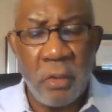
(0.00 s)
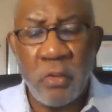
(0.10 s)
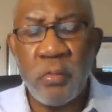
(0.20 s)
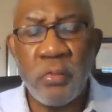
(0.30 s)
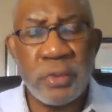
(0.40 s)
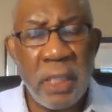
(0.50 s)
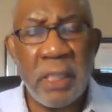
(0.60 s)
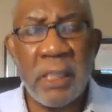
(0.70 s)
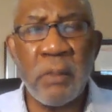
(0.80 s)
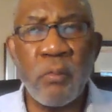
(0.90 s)
who
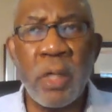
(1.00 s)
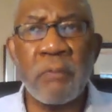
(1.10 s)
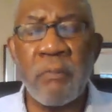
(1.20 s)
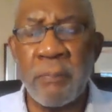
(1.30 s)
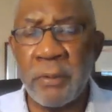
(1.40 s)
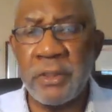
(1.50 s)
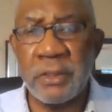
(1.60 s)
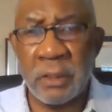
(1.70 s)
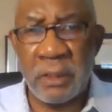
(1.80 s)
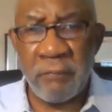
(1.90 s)
routinely work with
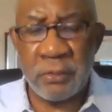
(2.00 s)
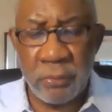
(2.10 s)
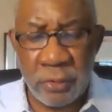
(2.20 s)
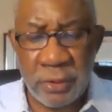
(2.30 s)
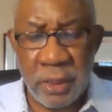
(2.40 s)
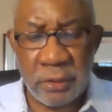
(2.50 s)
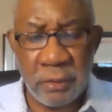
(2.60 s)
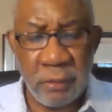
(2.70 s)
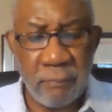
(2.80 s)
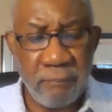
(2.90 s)
police in a given
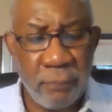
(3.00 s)
jurisdiction